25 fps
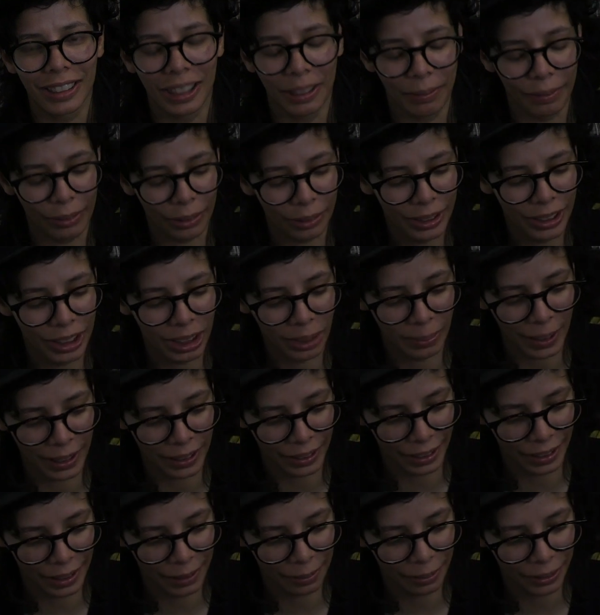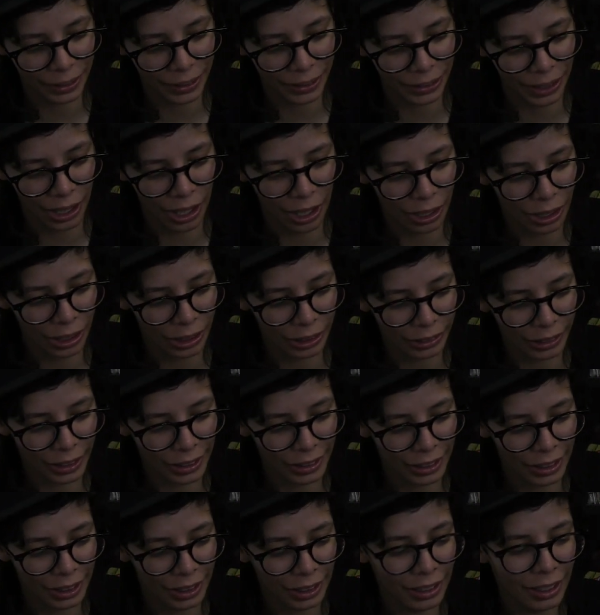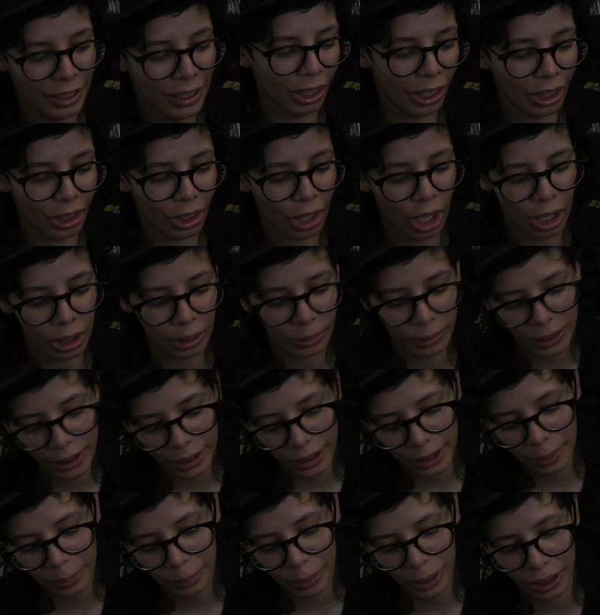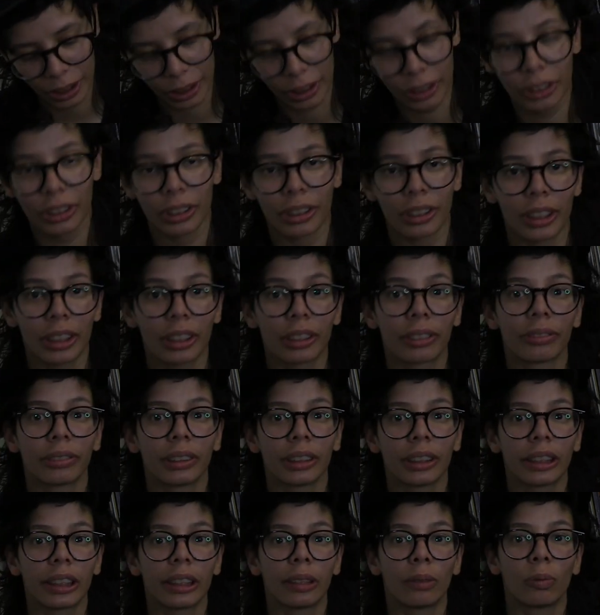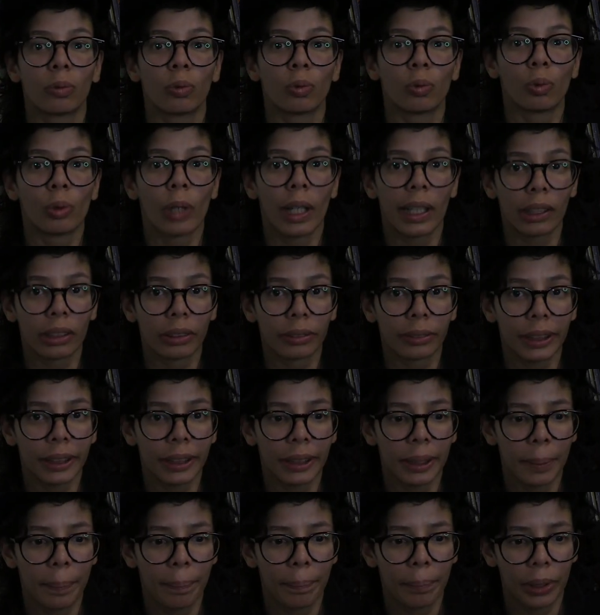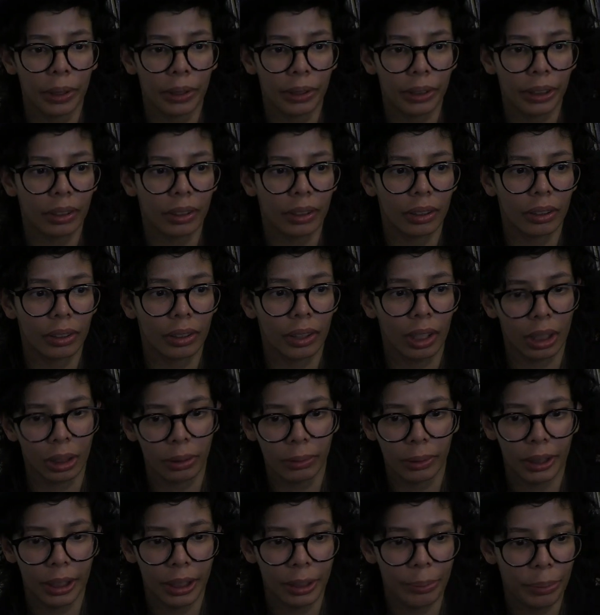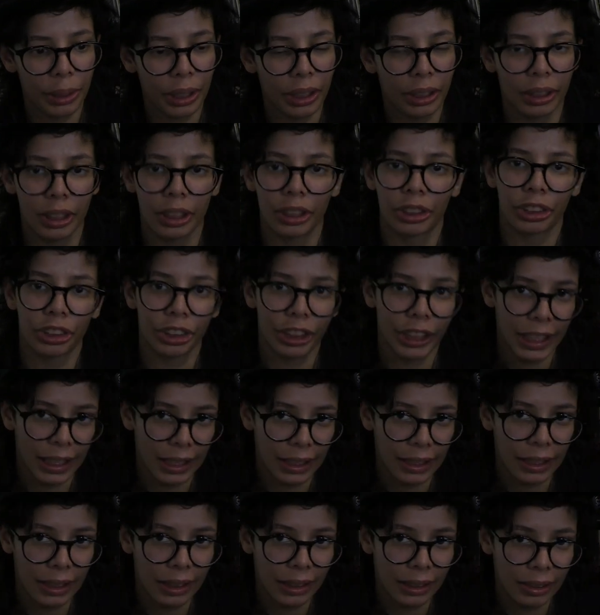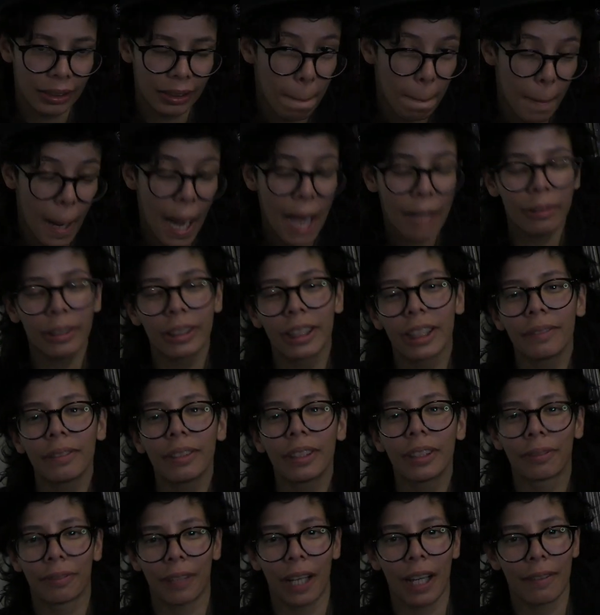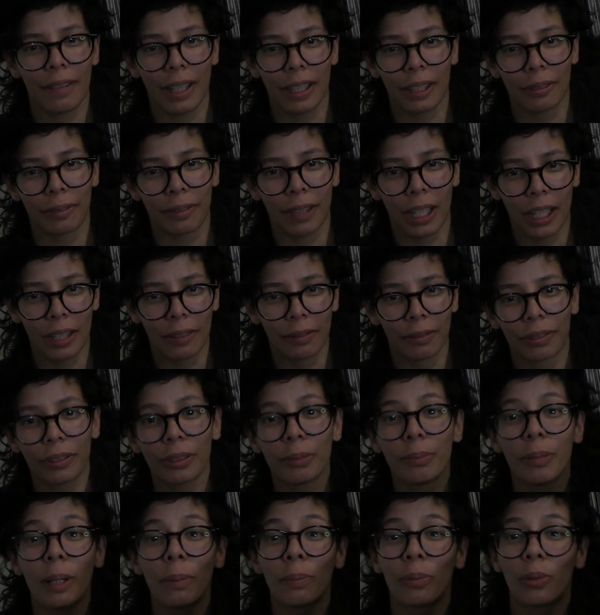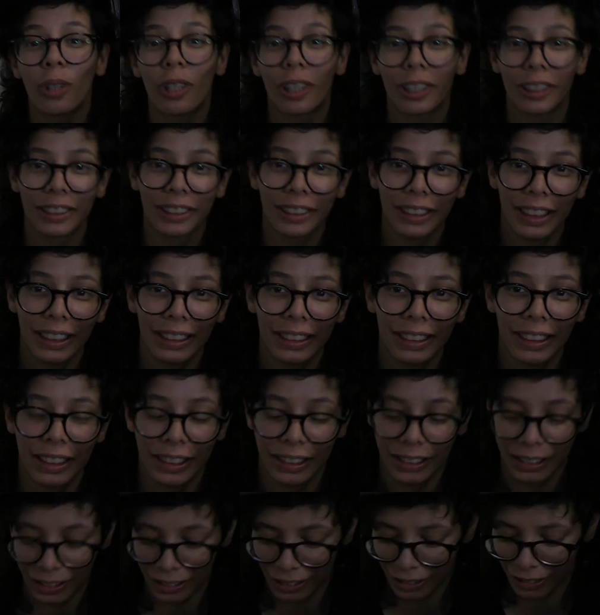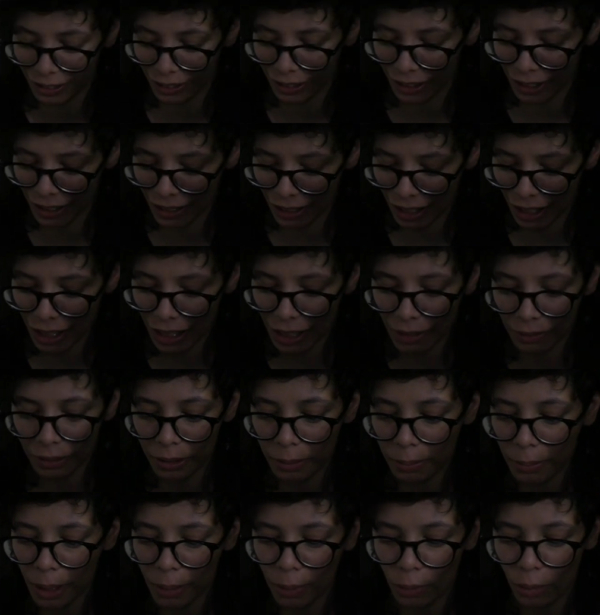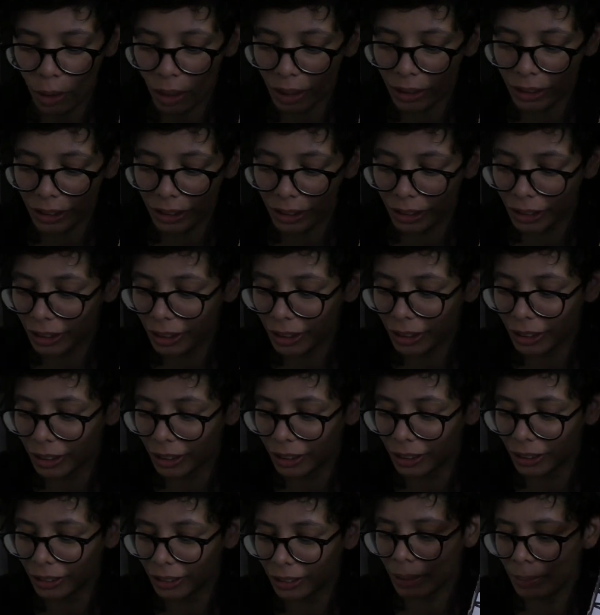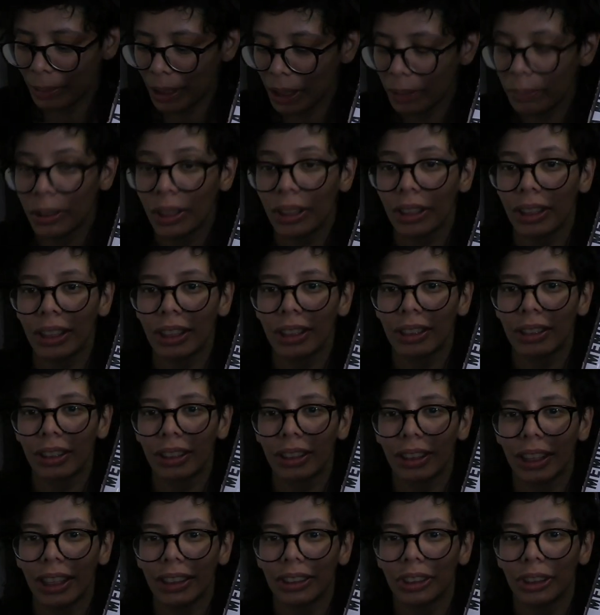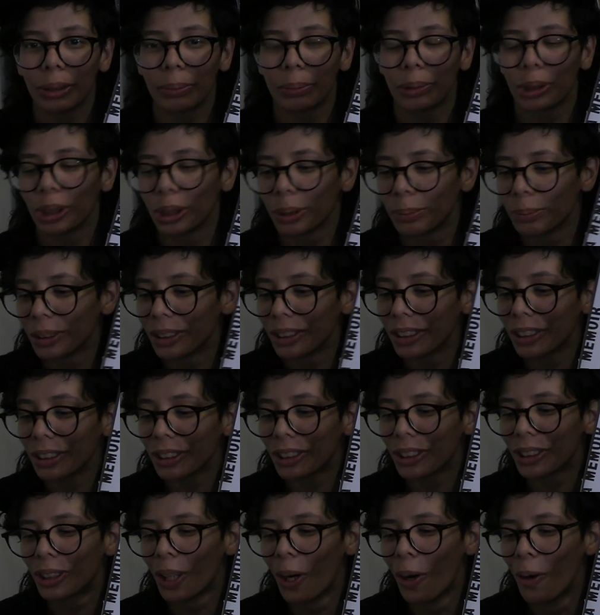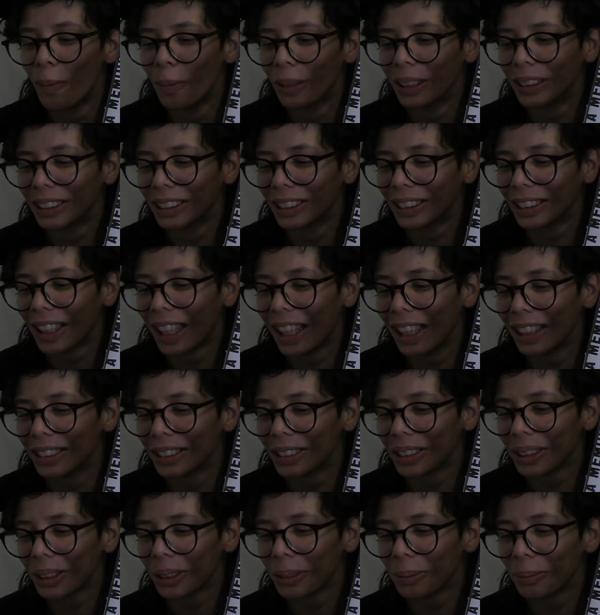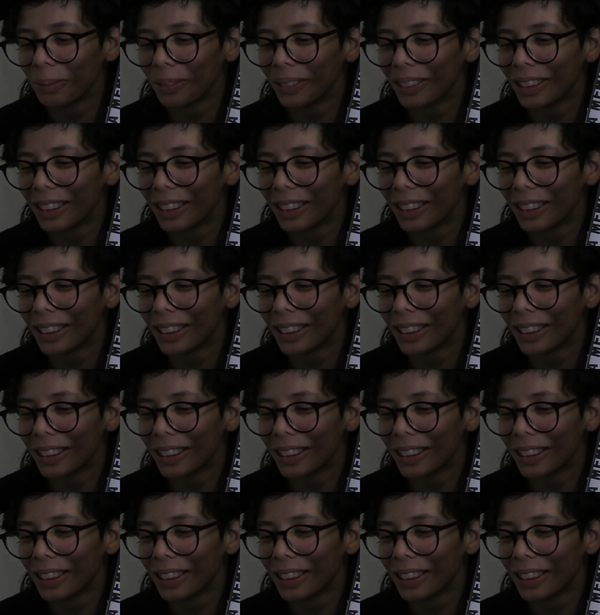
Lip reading: influenced my life a lot already, along with it being just like a really well-written book, along with it being entertaining, I would give it a 5 out of 5 for memoirs at least. Okay, not every memoir is good. It made me eat the ketchup chips. There's so much ketchup